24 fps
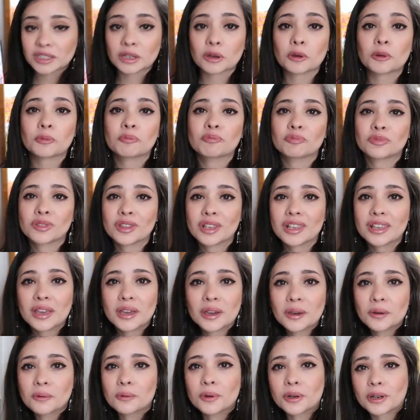so
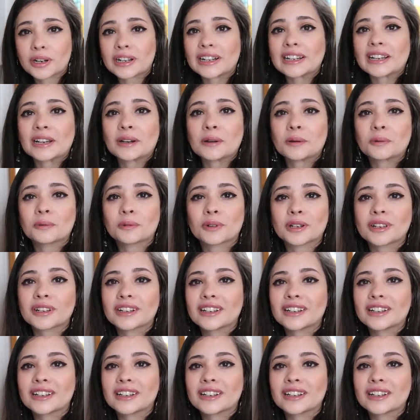we're gonna, we're